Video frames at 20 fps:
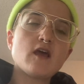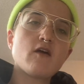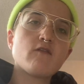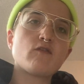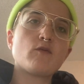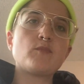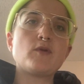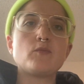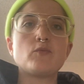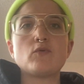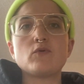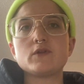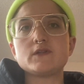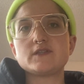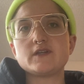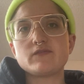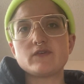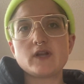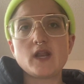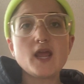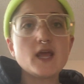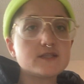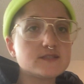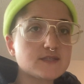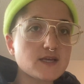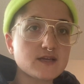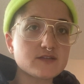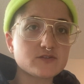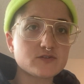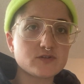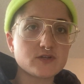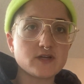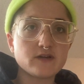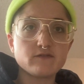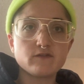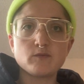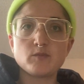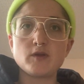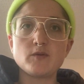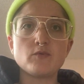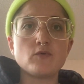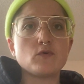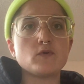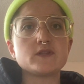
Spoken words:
for people with different ancestry, for people